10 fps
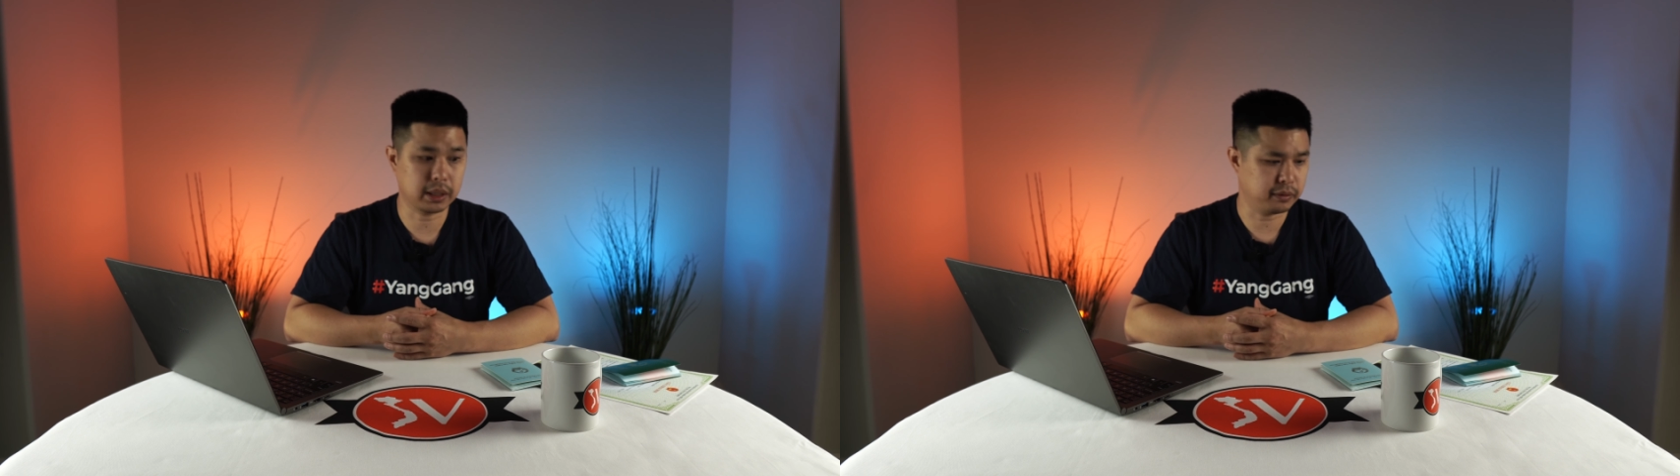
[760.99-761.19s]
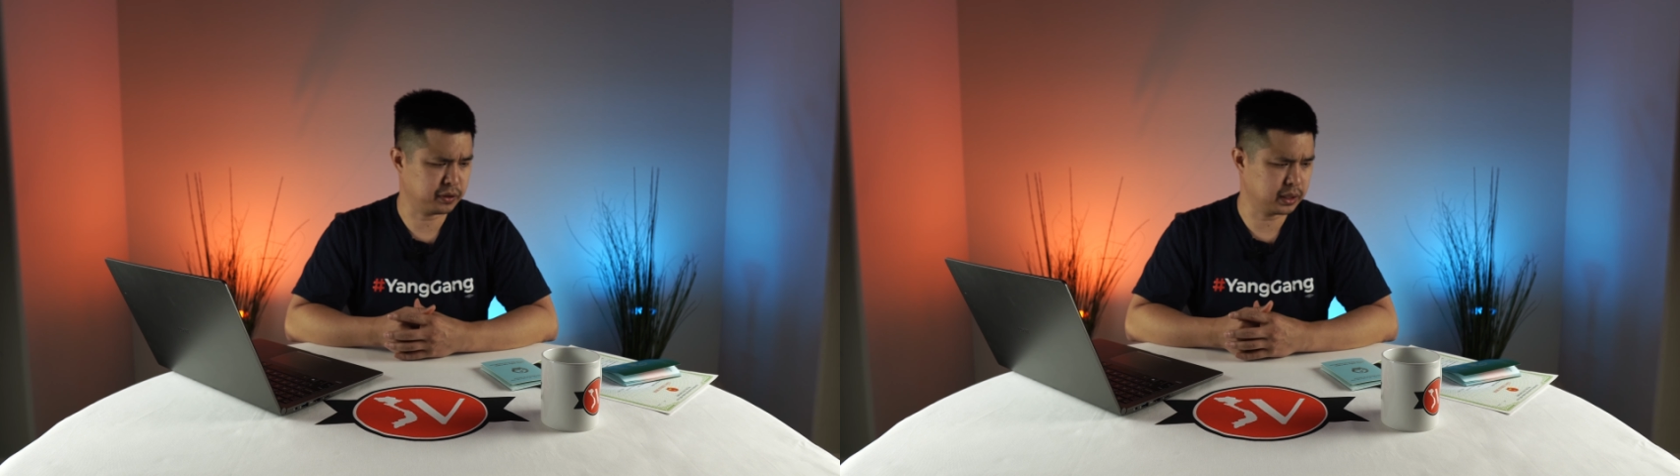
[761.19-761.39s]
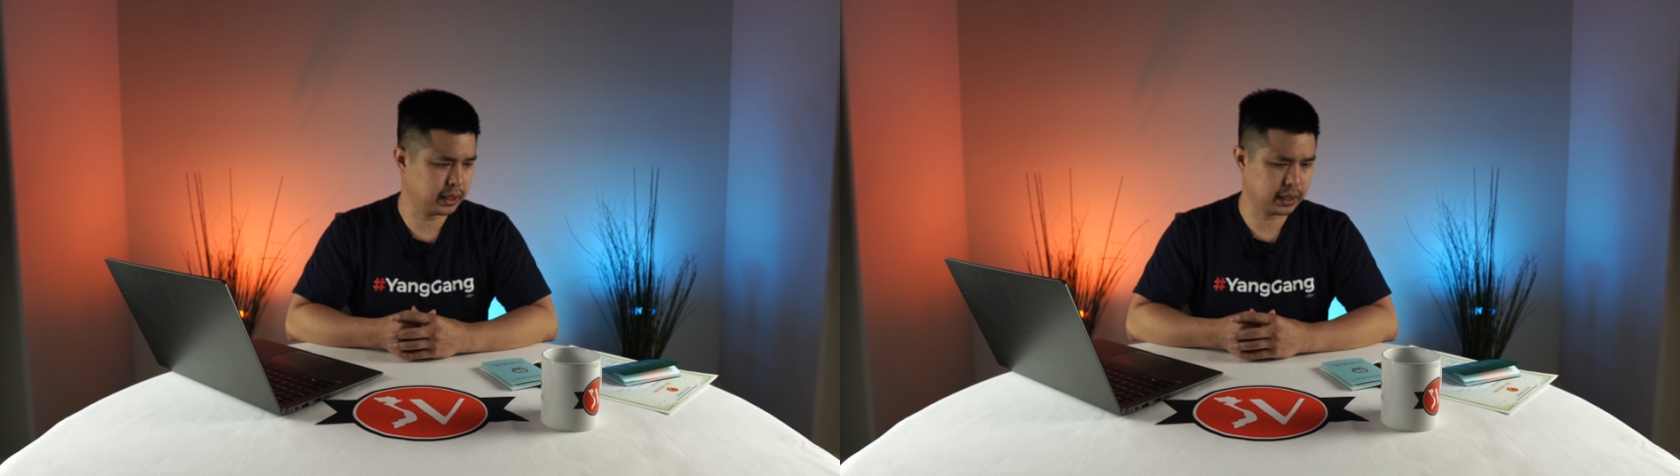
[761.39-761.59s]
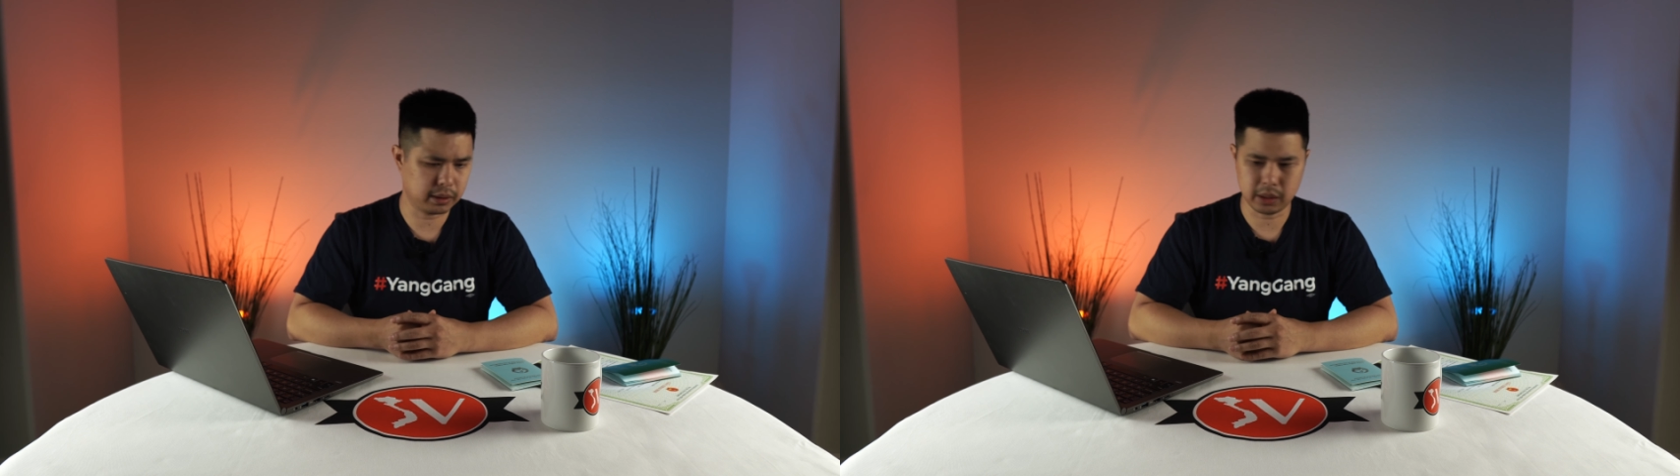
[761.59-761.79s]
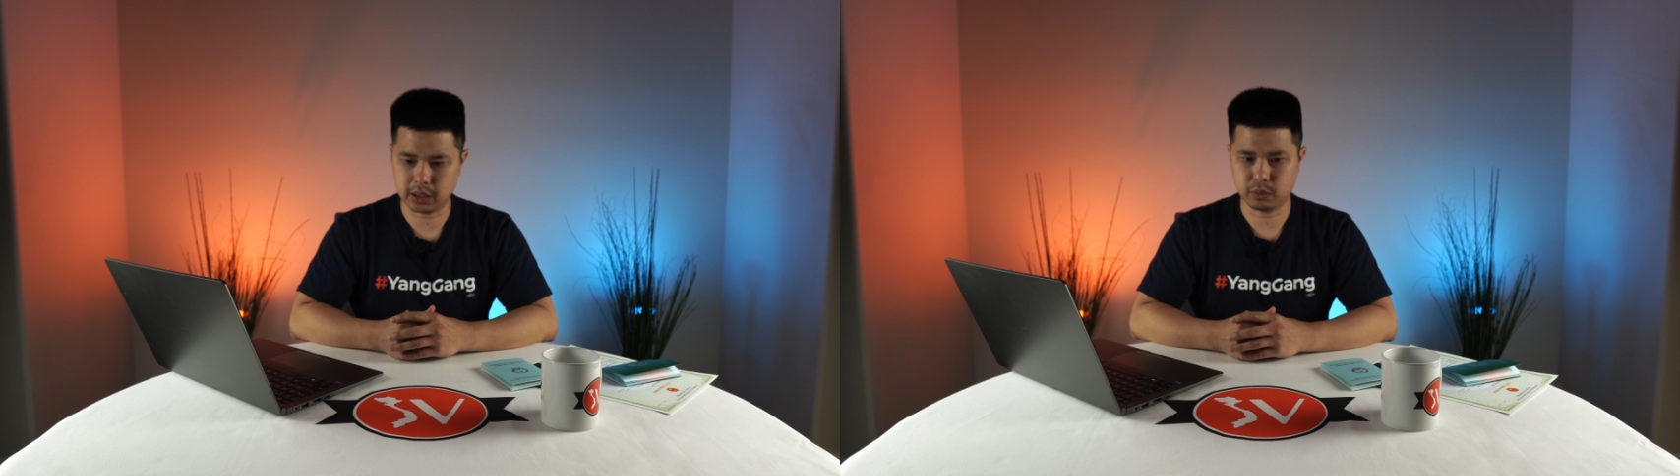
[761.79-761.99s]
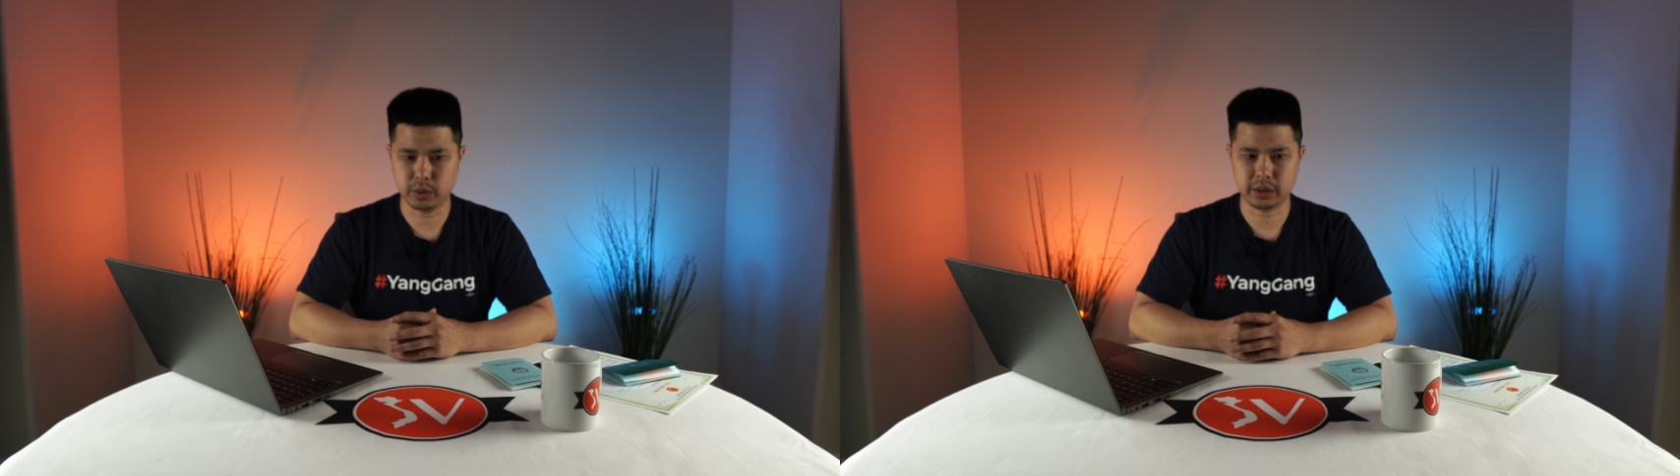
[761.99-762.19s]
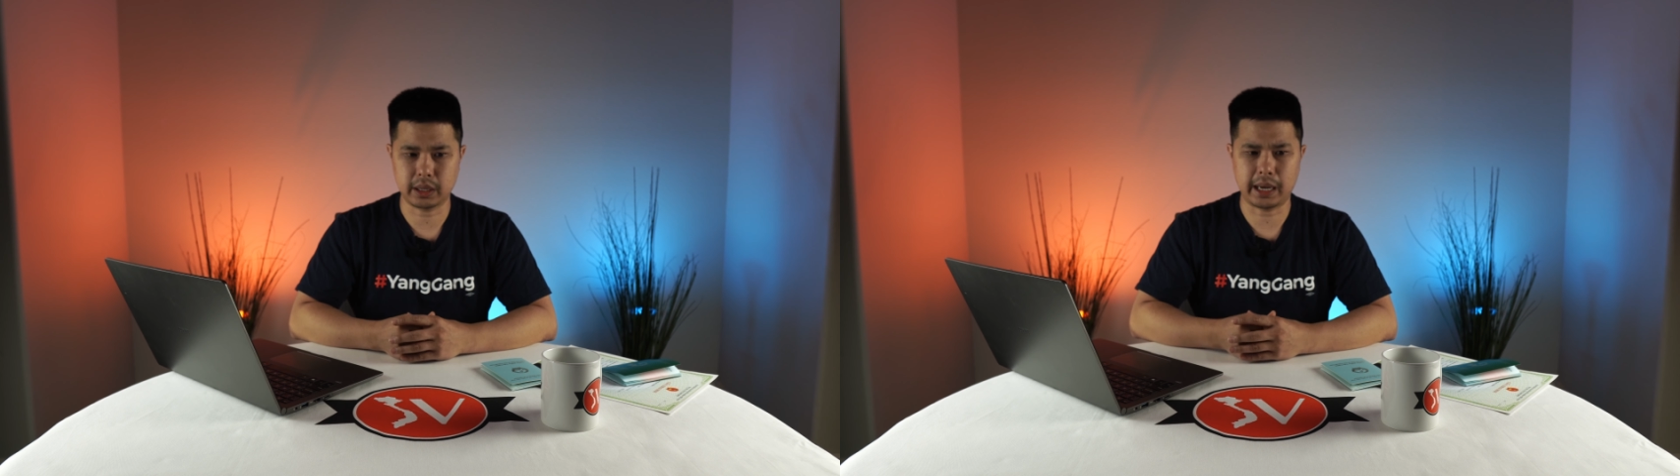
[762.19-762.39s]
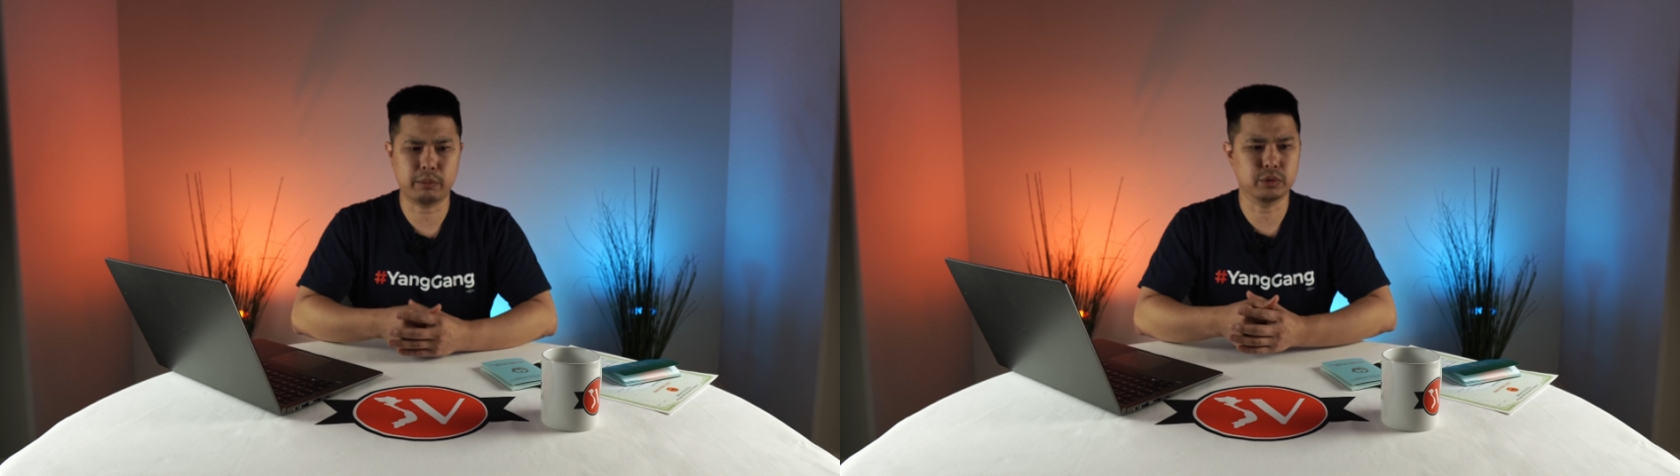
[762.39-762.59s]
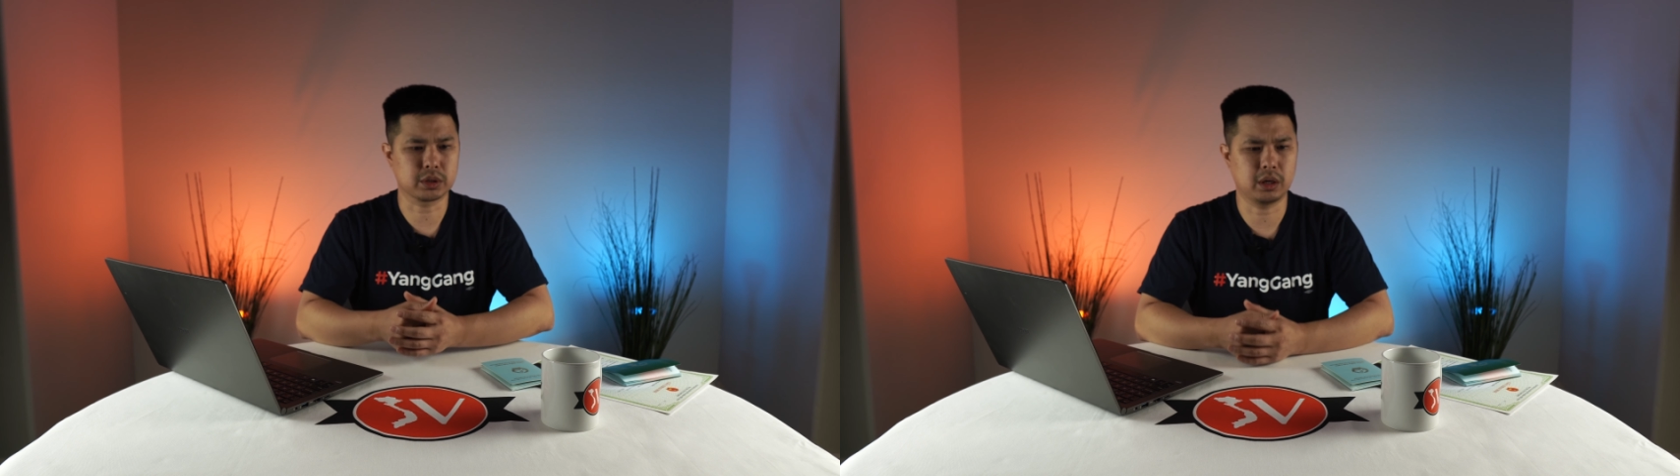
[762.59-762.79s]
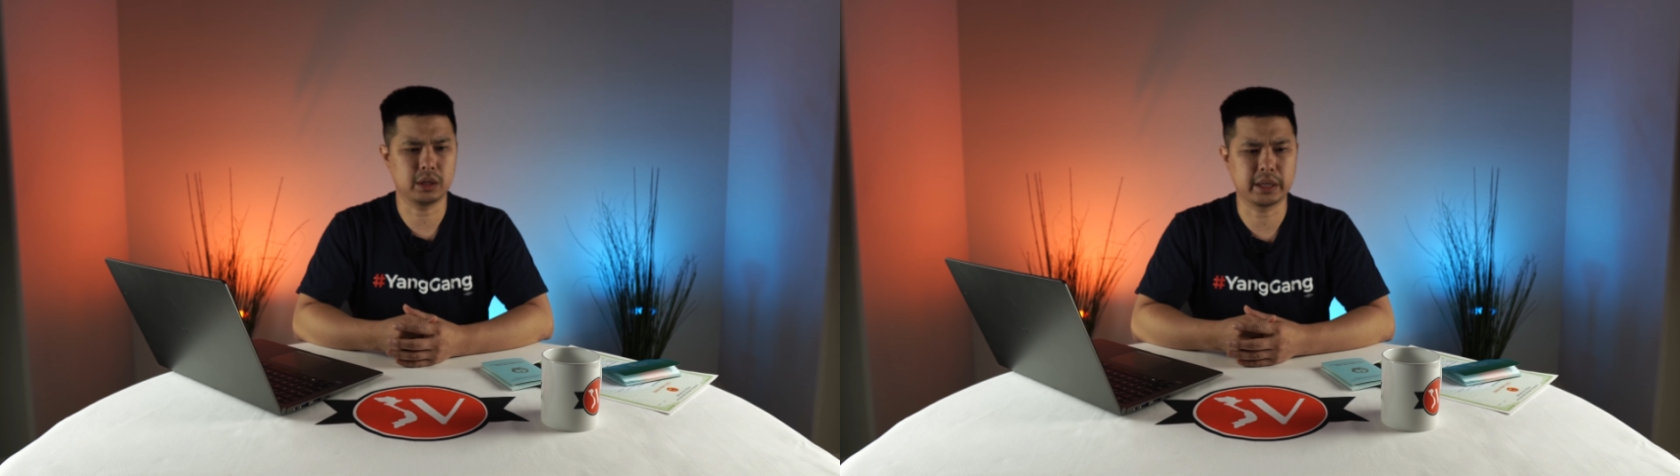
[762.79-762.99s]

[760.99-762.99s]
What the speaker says: I forget what the app was called.